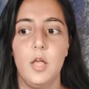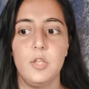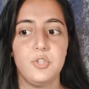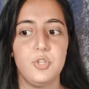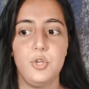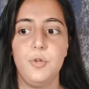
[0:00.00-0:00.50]

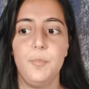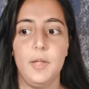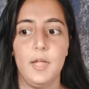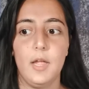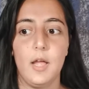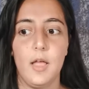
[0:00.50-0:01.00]

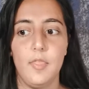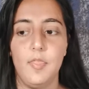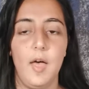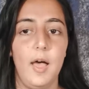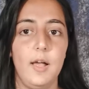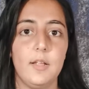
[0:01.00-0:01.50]
assuming
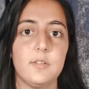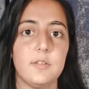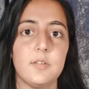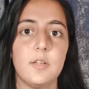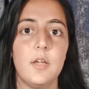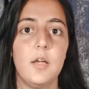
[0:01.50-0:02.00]

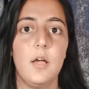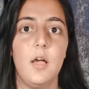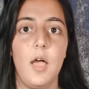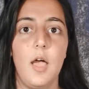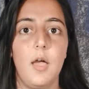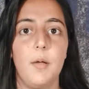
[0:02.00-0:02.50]
that
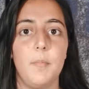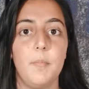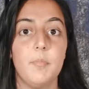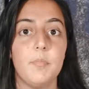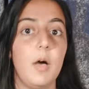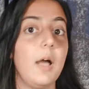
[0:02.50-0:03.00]

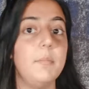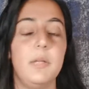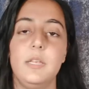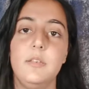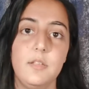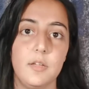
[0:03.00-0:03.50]
I'm
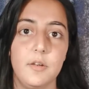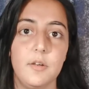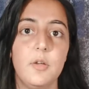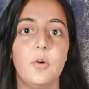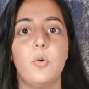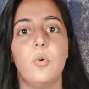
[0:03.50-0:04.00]

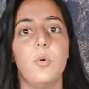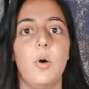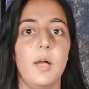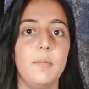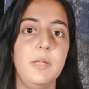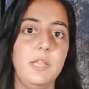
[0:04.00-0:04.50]
Indian, or
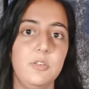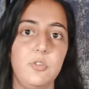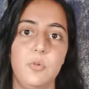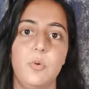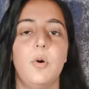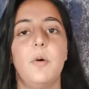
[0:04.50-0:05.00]
I'm
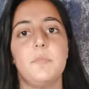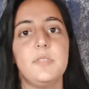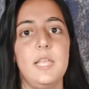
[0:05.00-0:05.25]
Hindu, or I'm